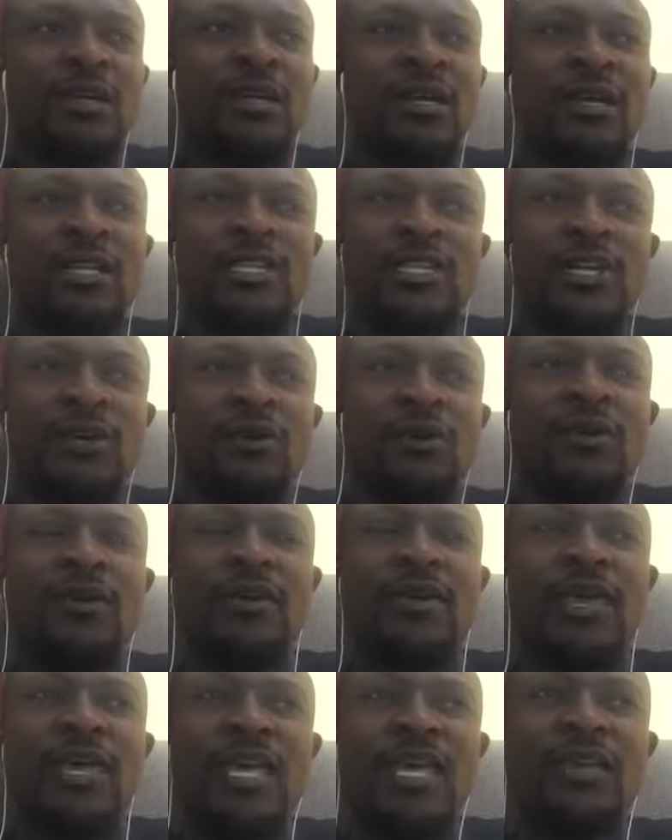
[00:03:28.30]
So,
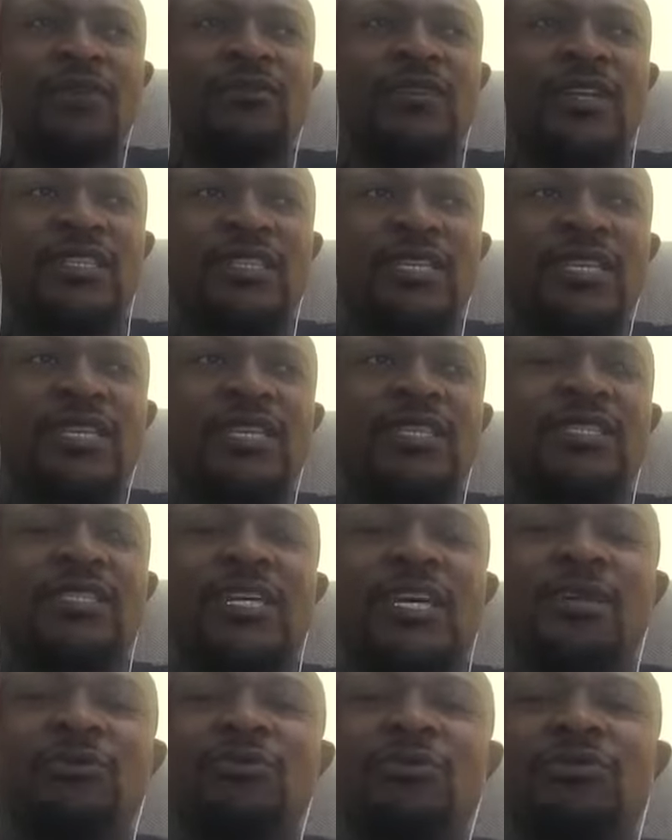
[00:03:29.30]
if at any
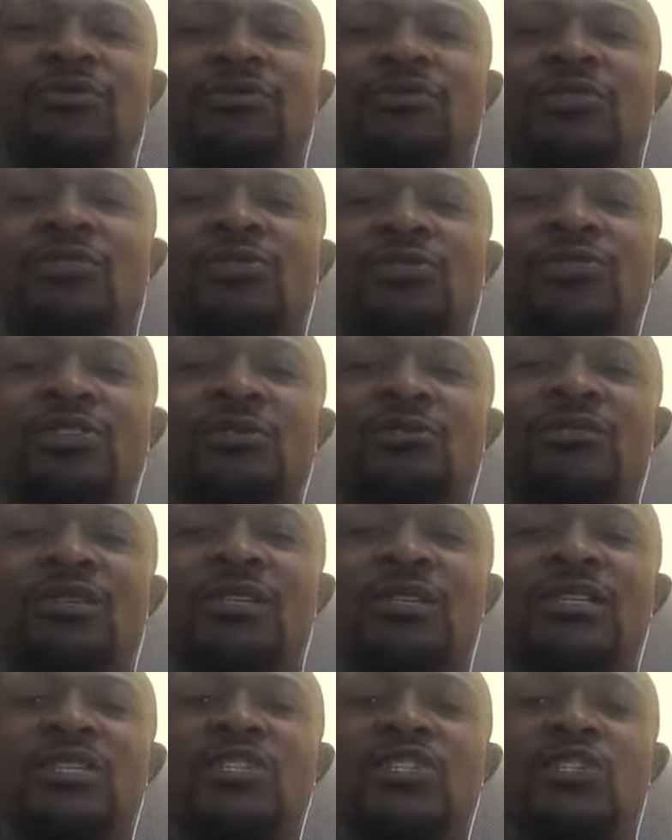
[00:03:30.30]
time you feel something
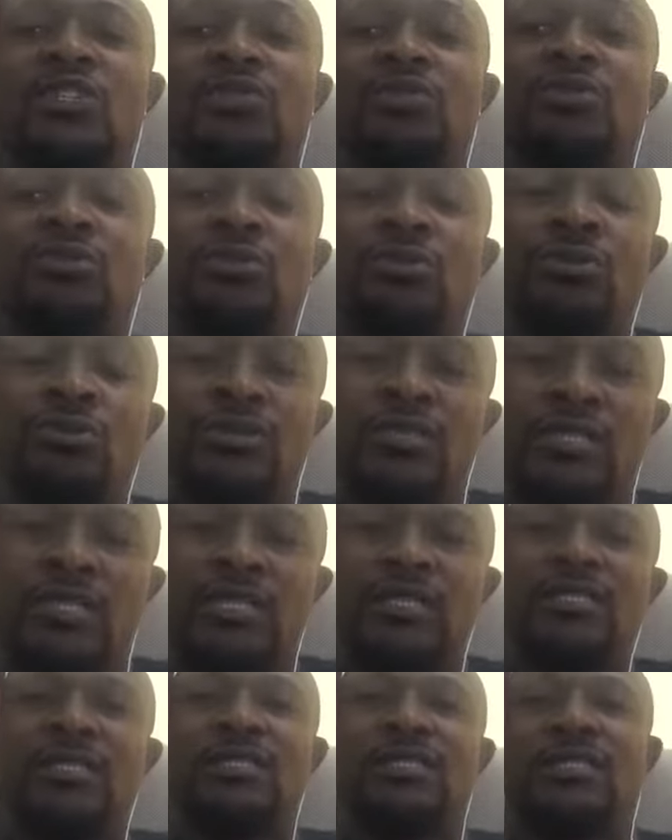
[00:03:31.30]
is too
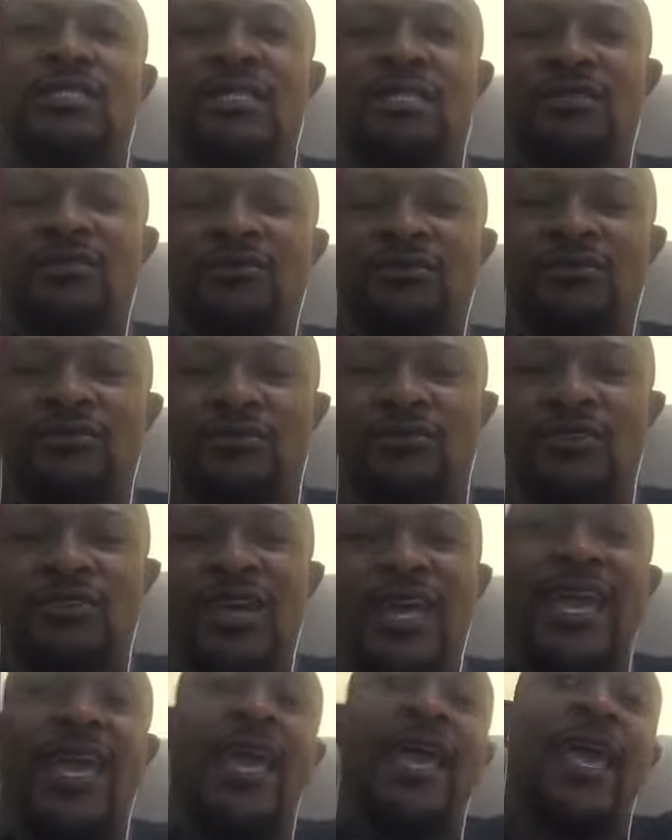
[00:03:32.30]
sensitive for
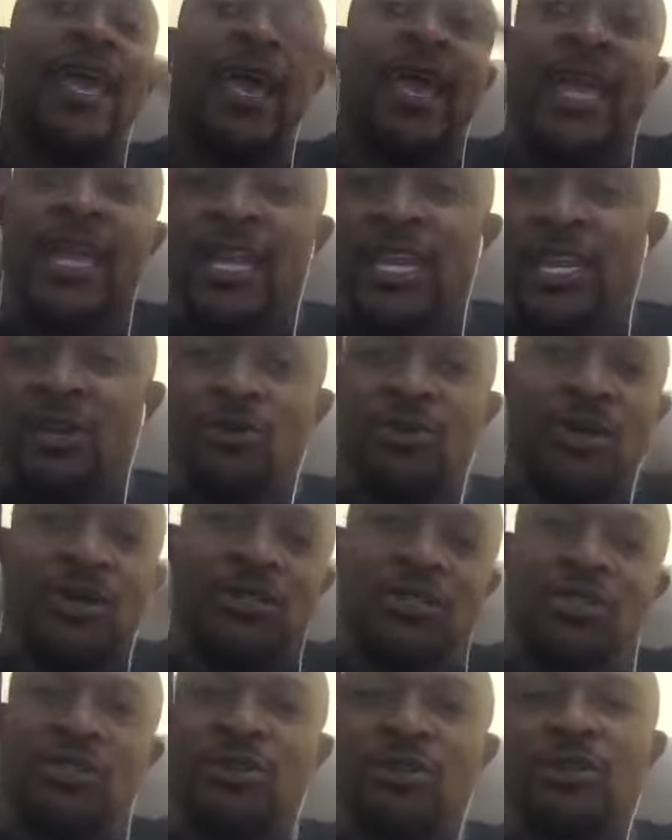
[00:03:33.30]
anyone
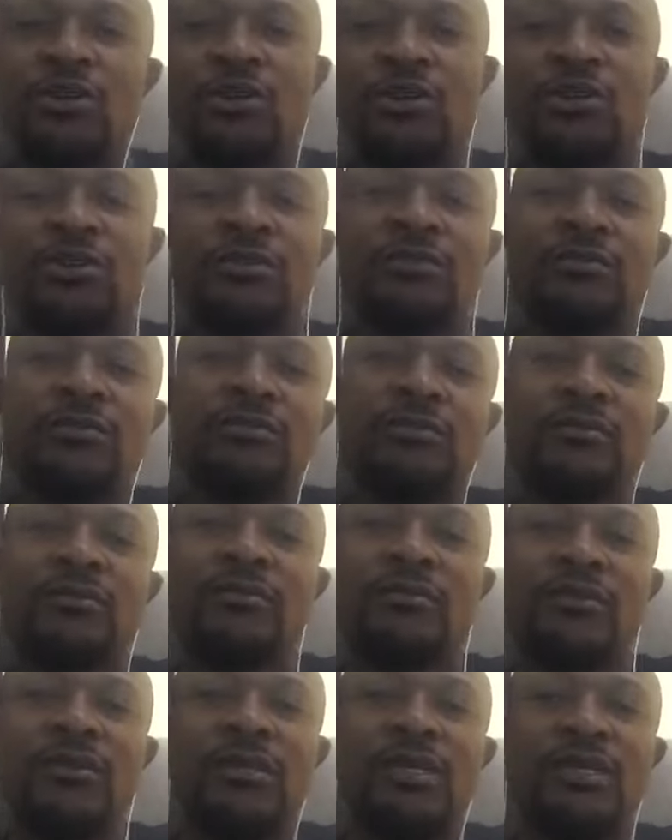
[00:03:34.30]
to know,
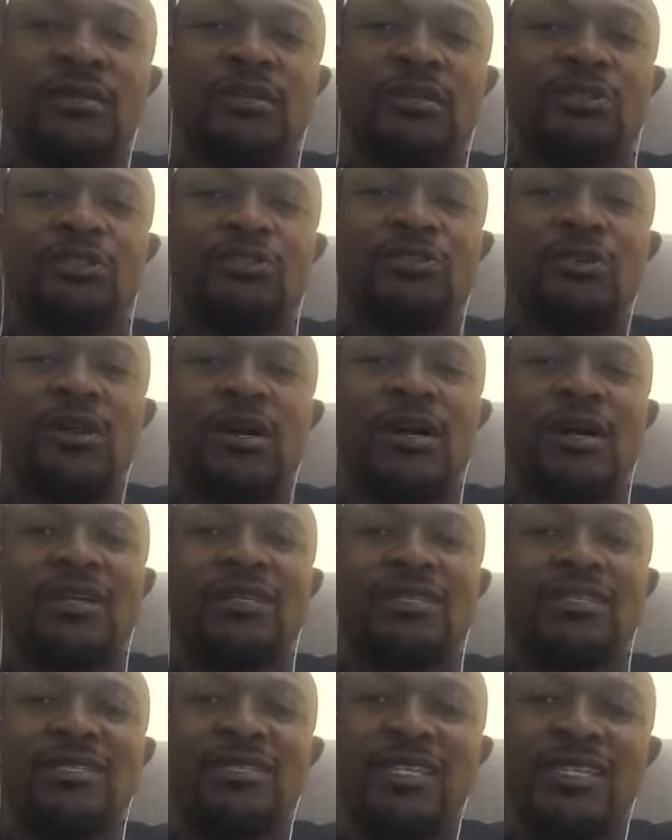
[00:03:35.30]
you are
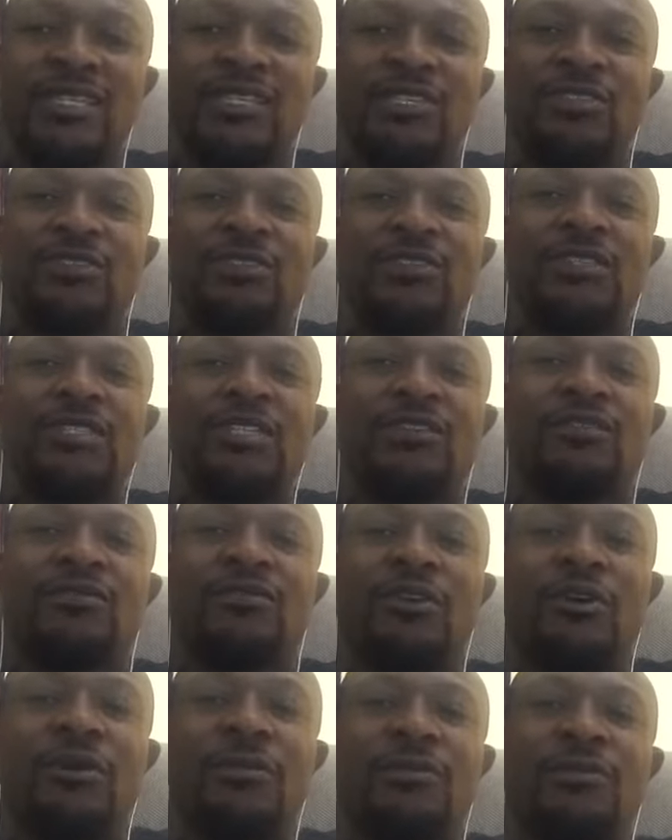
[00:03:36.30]
setting yourself
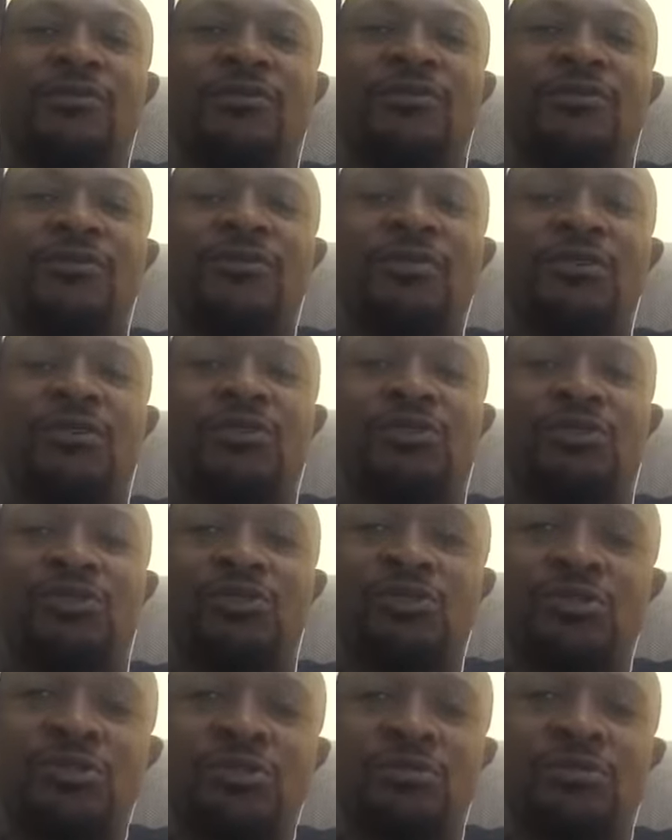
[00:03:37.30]
up for a
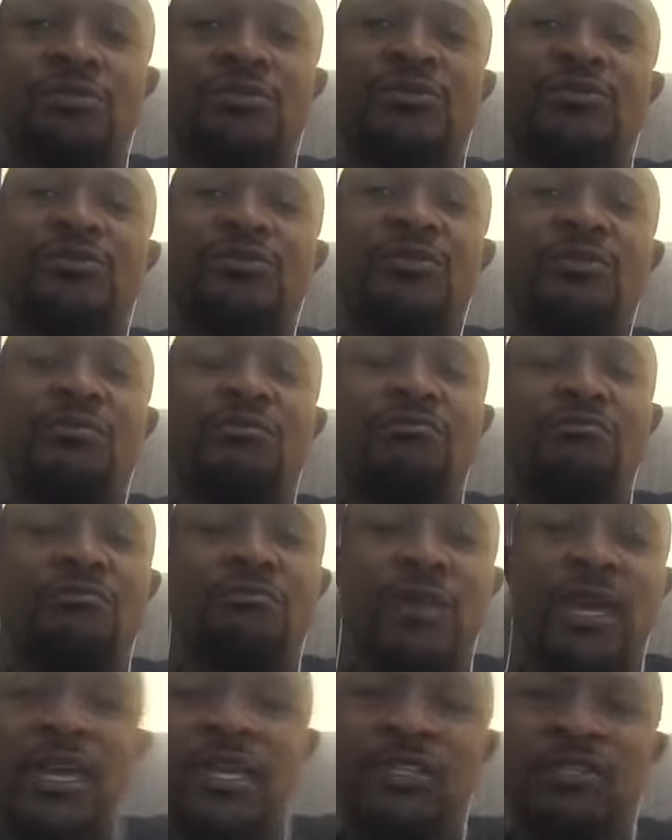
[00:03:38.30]
doom, for
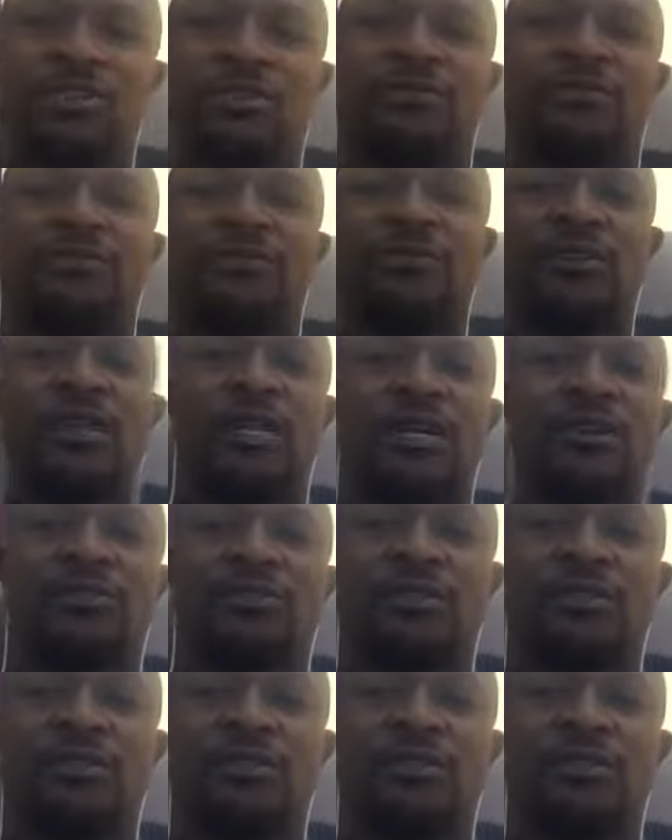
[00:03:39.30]
major fallout.